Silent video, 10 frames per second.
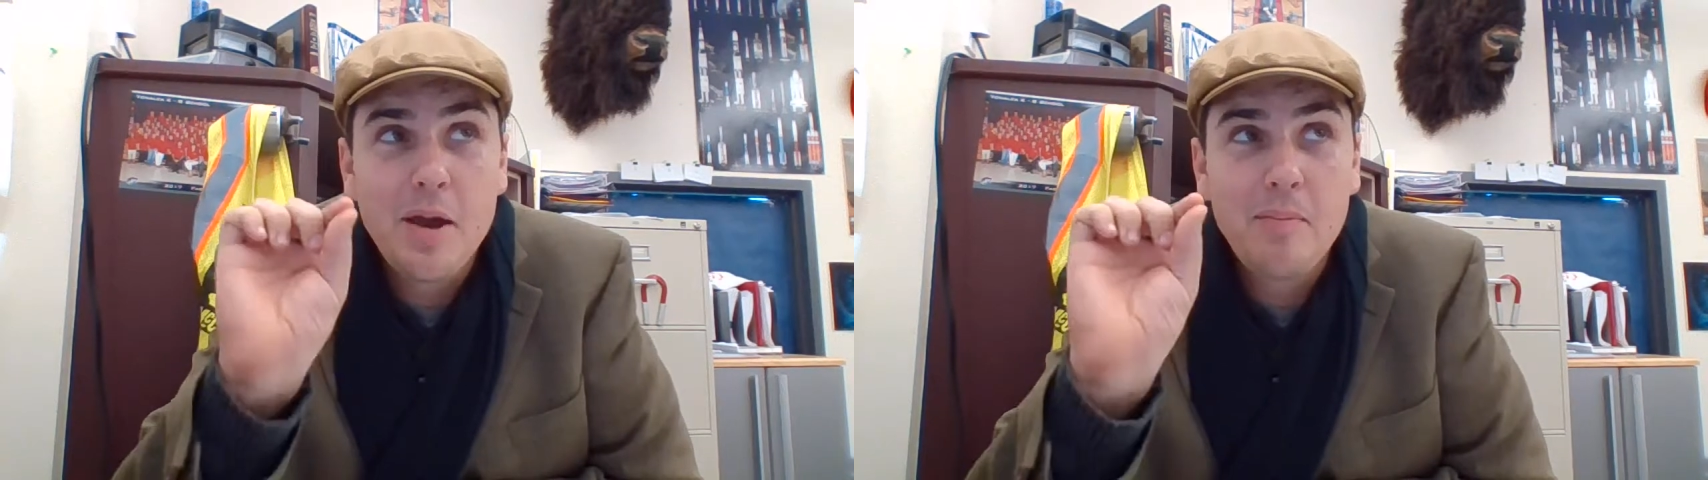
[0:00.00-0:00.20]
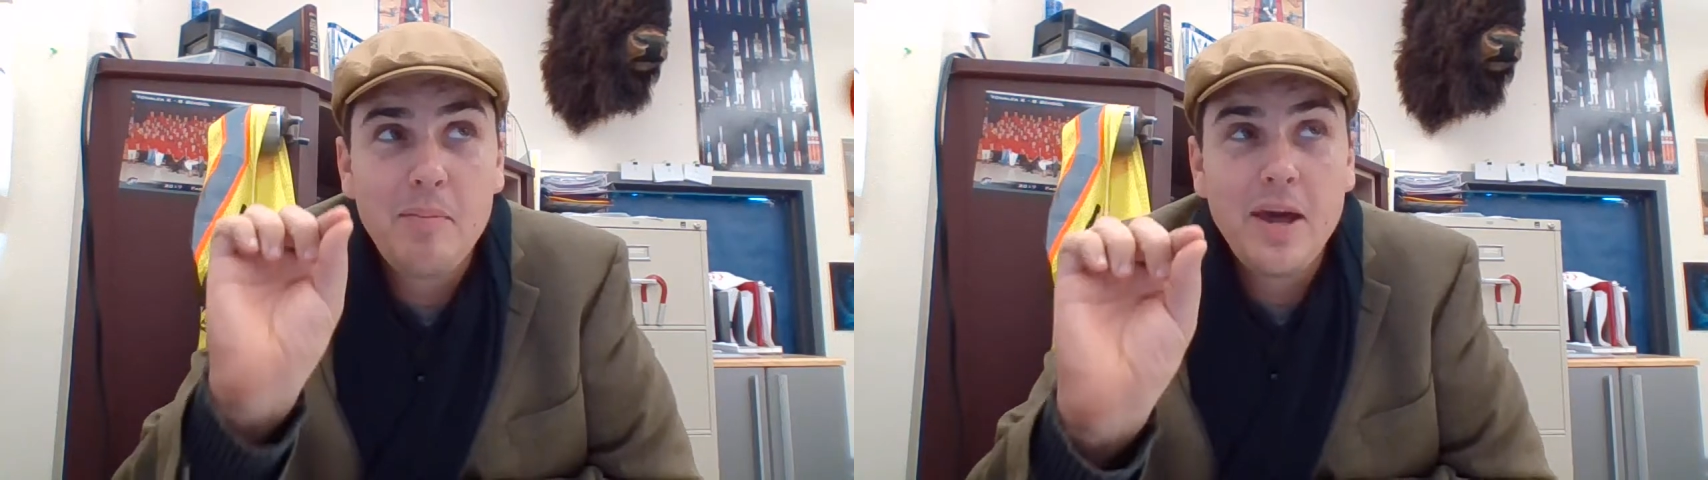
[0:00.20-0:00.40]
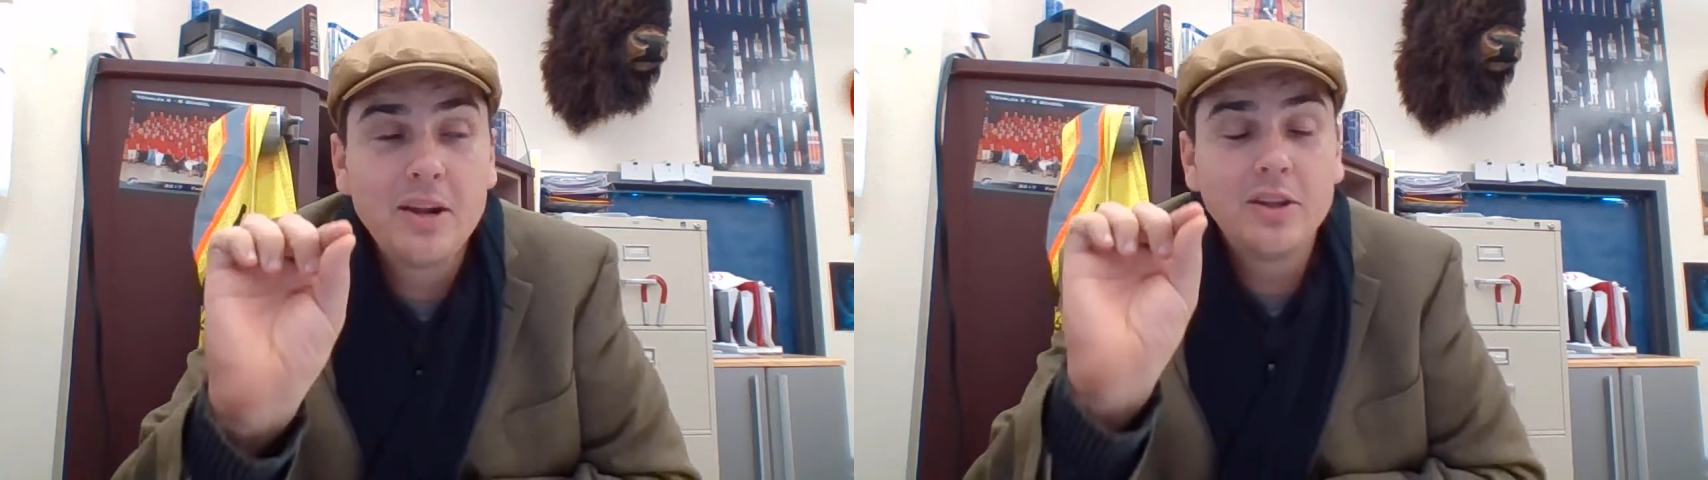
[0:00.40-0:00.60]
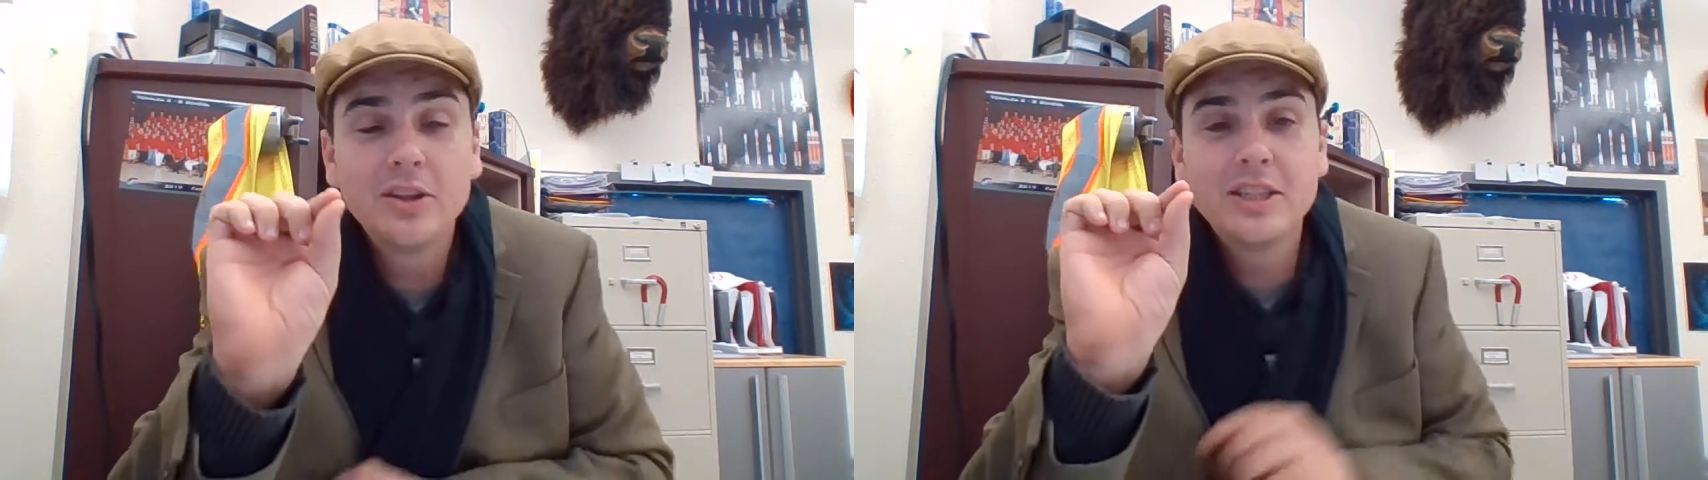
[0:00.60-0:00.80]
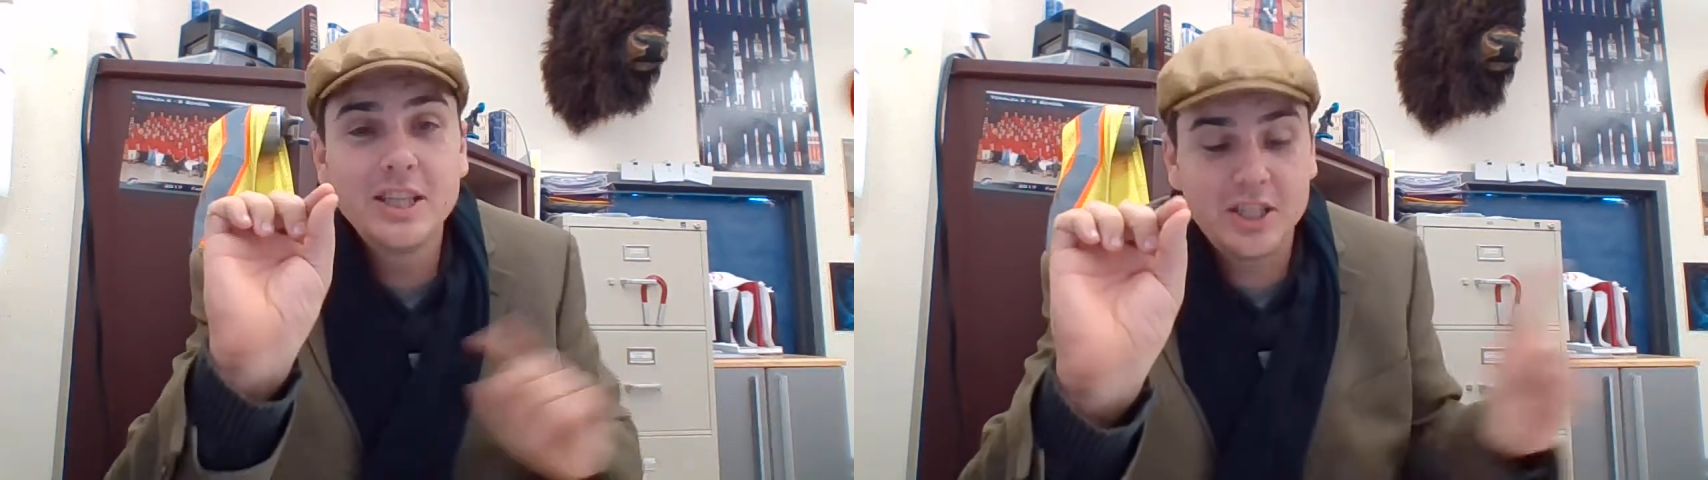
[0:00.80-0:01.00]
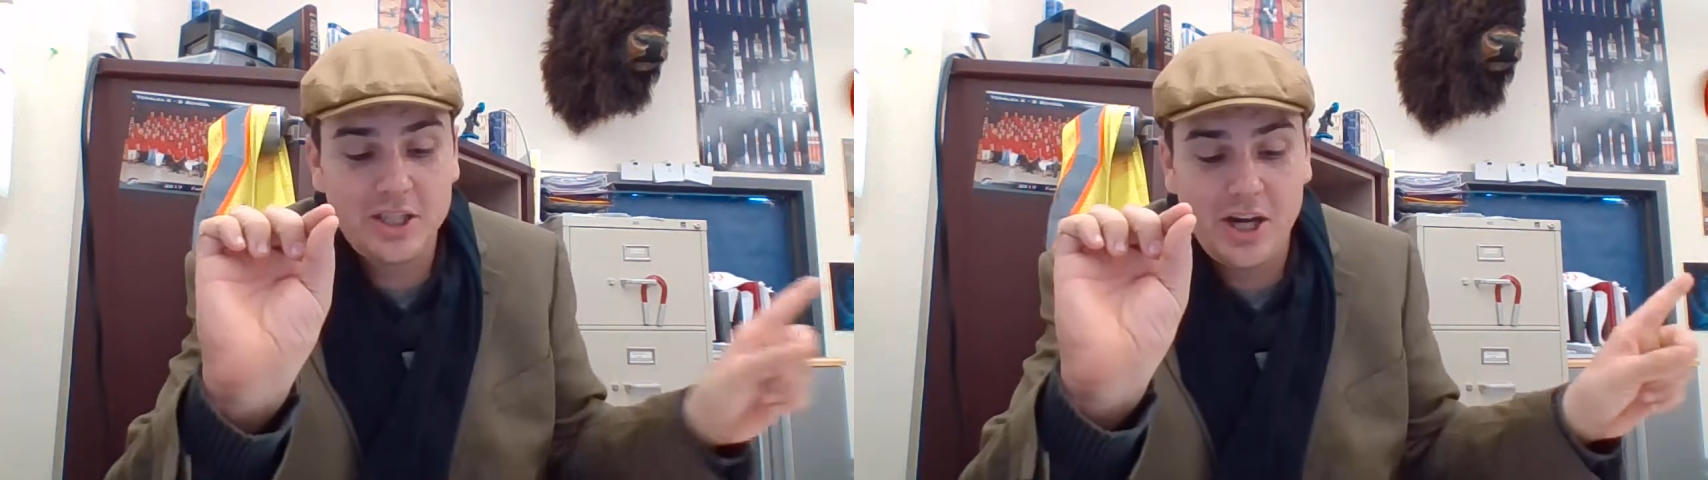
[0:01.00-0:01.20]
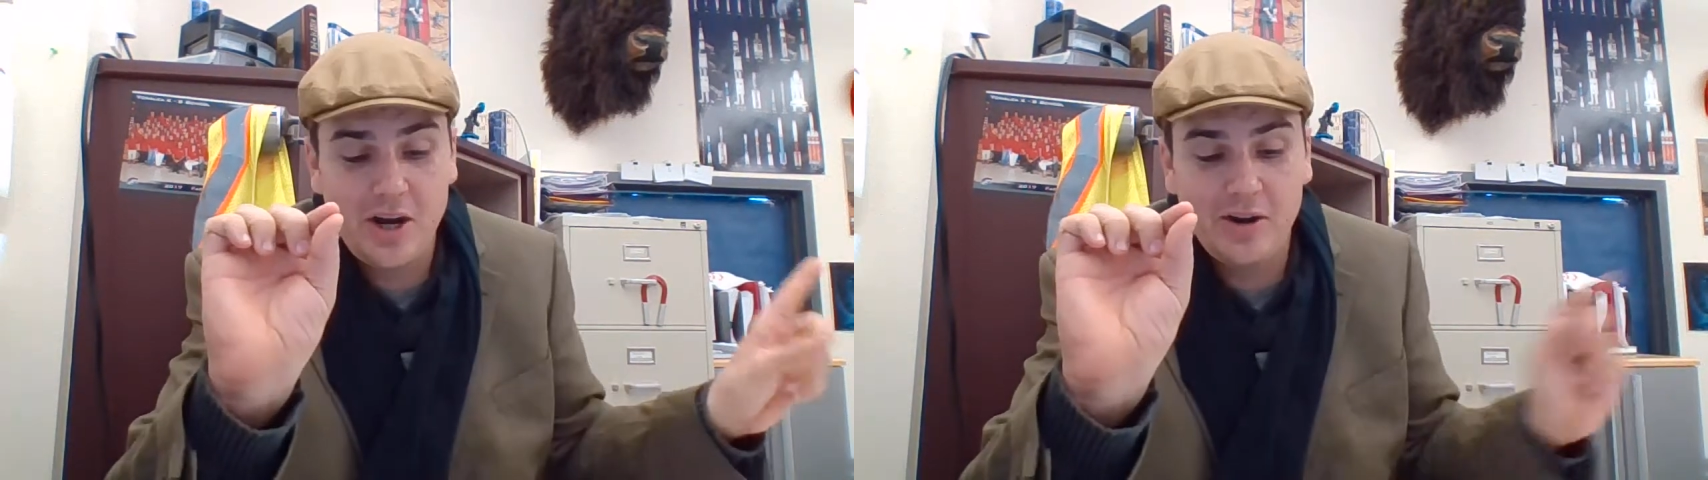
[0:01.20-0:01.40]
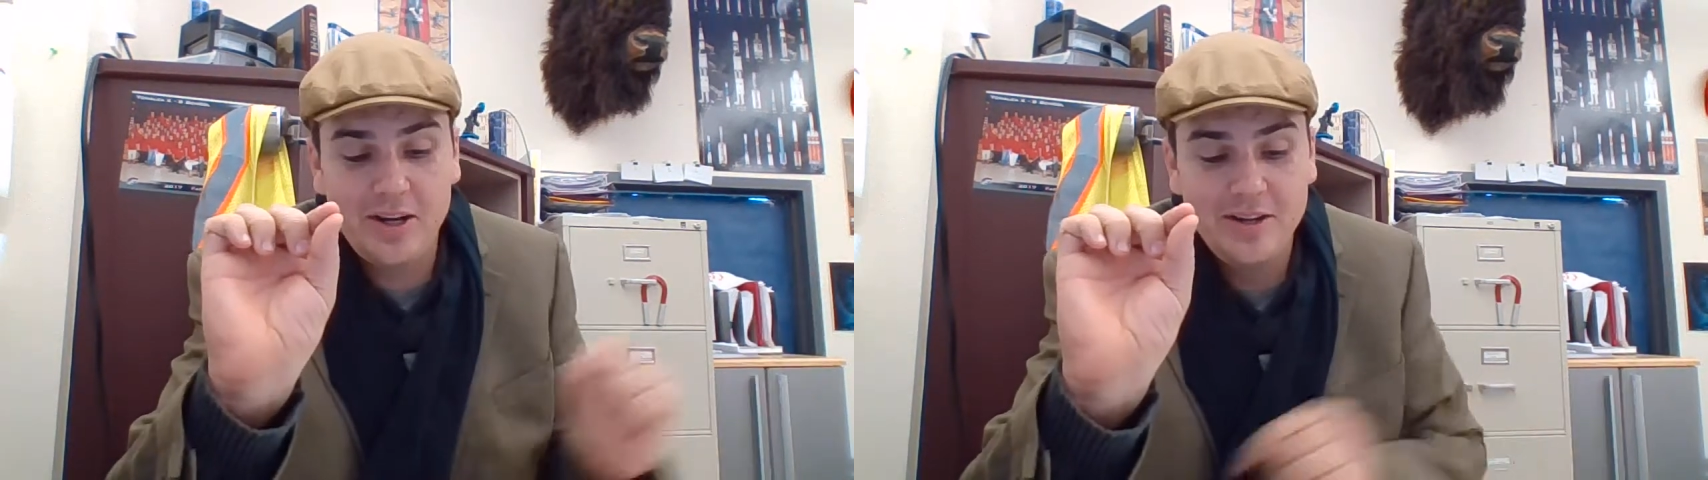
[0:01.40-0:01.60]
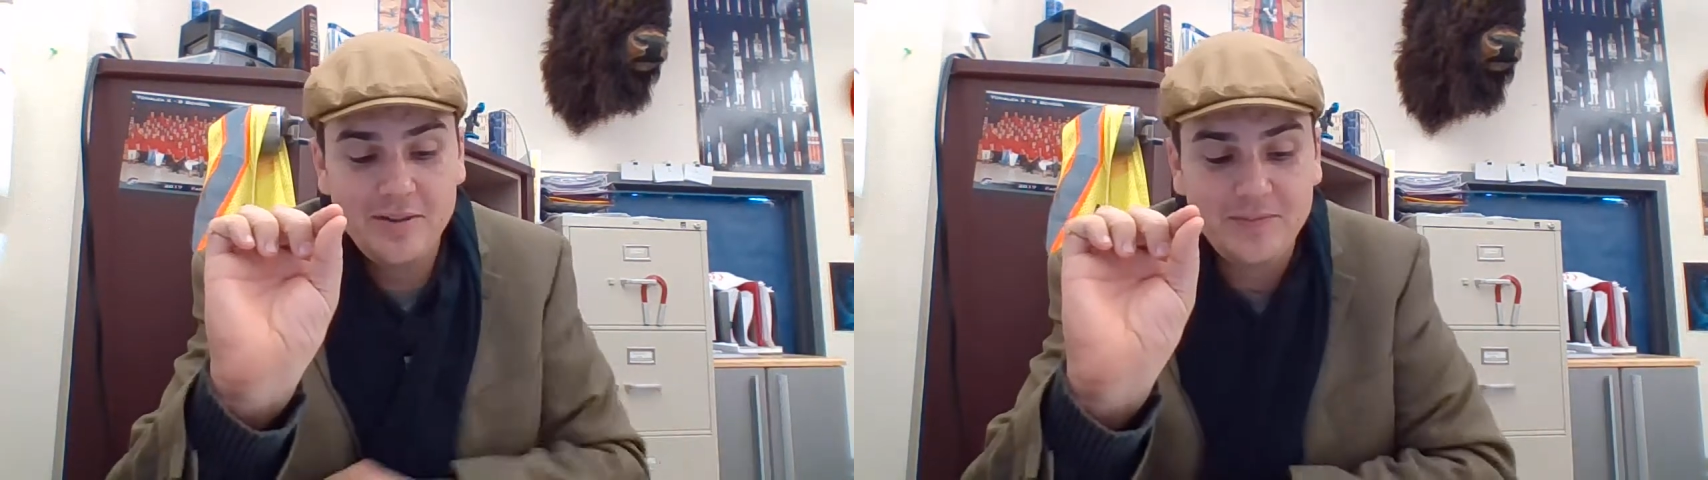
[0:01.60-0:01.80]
Medical Dictionary,